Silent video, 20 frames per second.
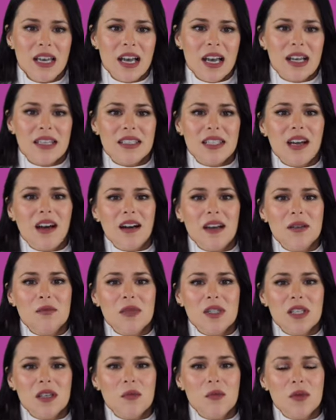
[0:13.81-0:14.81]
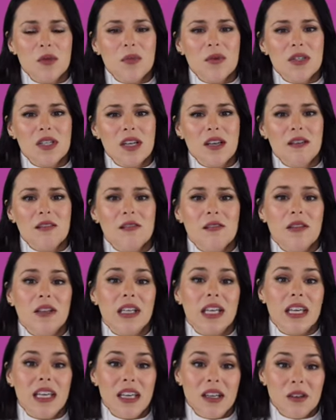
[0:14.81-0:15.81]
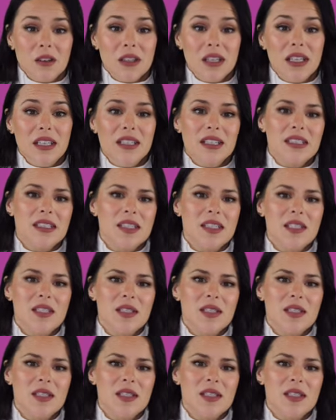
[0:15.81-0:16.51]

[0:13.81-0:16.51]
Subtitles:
At times, it can be particularly eerie, as The